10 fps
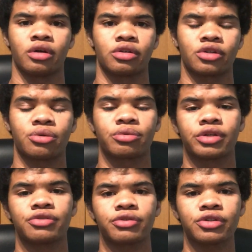So
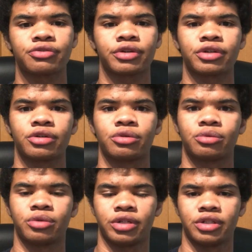this first video
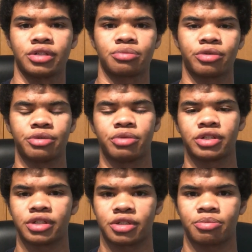was pretty
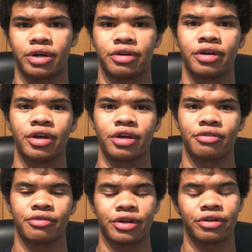much just my
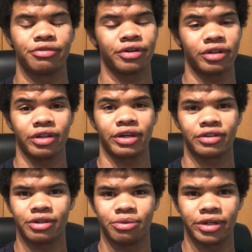very, very
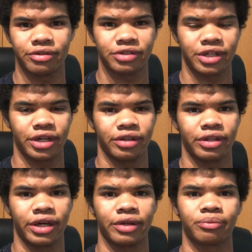lengthy way of saying
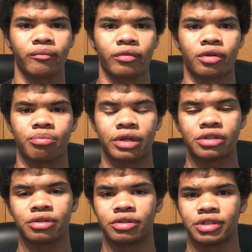that
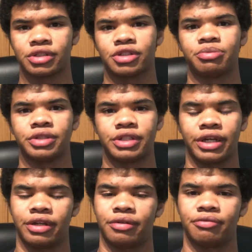mental illness should be
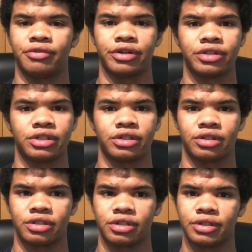taken very
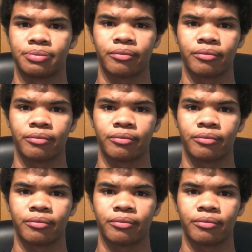seriously,